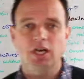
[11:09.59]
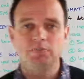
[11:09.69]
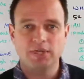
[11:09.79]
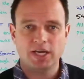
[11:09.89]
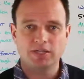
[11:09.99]

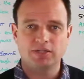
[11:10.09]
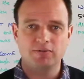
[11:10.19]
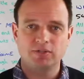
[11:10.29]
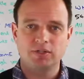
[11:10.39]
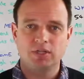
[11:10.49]

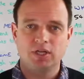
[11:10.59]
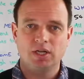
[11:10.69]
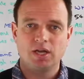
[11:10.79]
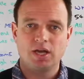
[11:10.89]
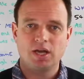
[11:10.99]
objectives
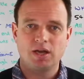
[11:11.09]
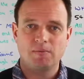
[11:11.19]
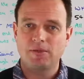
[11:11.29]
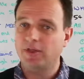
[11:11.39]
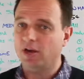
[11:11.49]

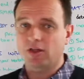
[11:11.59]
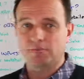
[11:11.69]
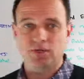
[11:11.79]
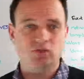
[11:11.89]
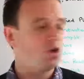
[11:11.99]
that are the
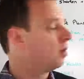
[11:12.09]
most